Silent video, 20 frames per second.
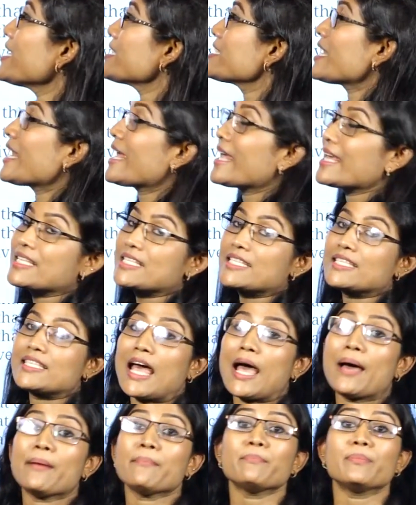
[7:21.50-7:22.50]
is an
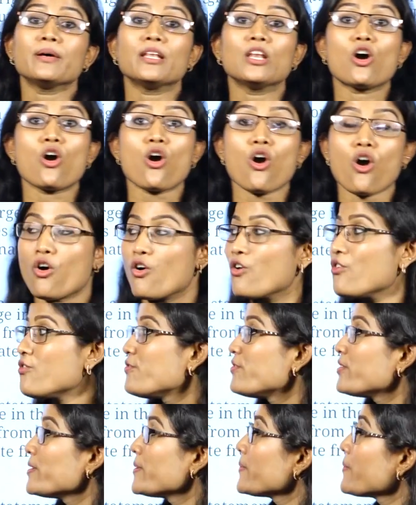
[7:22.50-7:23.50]
example
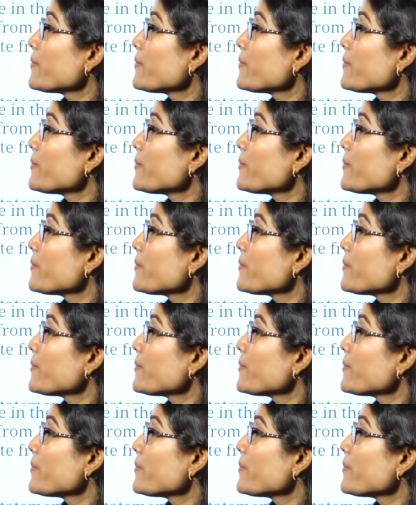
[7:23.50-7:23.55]
of